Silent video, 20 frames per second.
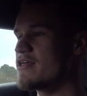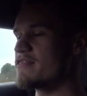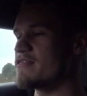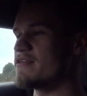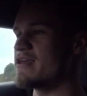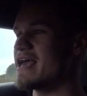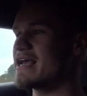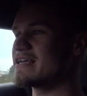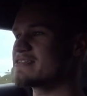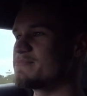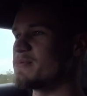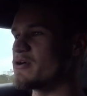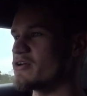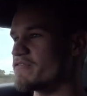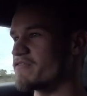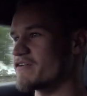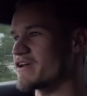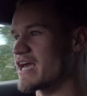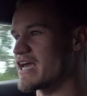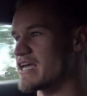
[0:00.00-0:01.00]
the next
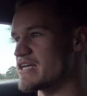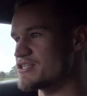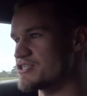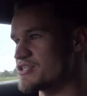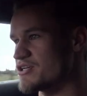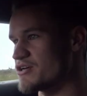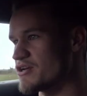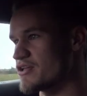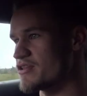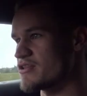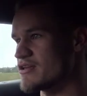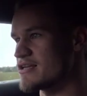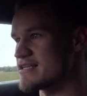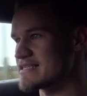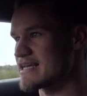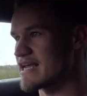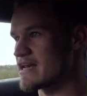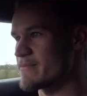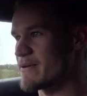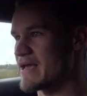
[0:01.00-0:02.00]
modification that
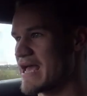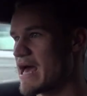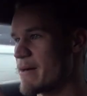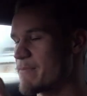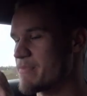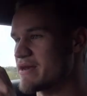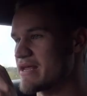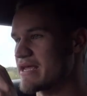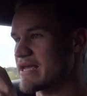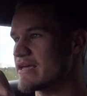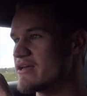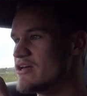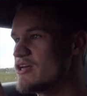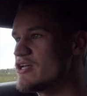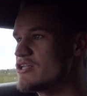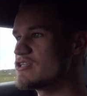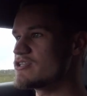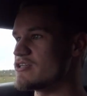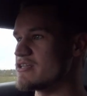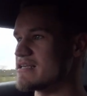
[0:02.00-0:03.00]
is going to be happening
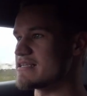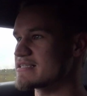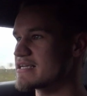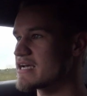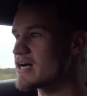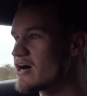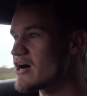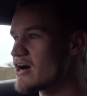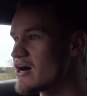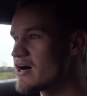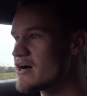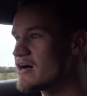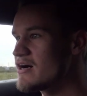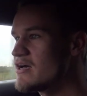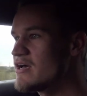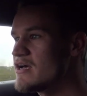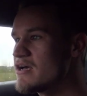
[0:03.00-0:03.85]
to this car.